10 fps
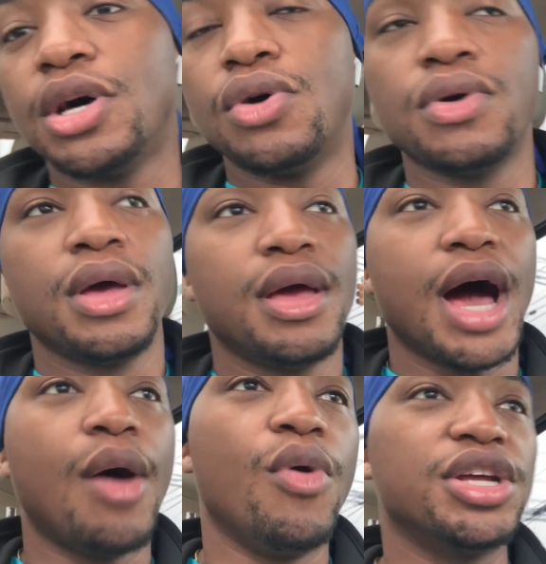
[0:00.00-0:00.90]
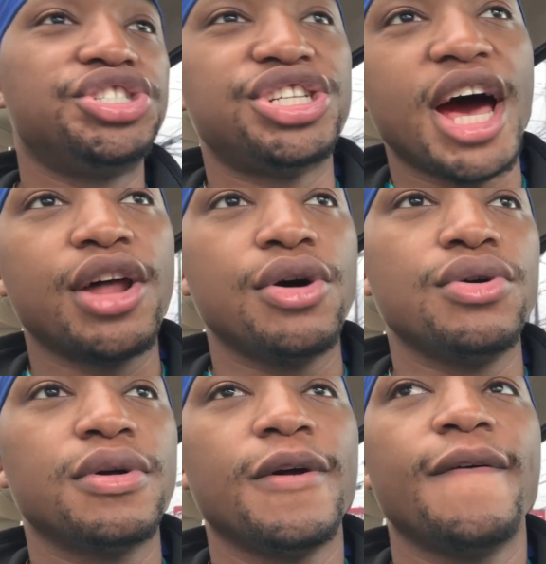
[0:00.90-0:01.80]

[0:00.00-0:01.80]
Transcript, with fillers: So I want to shadow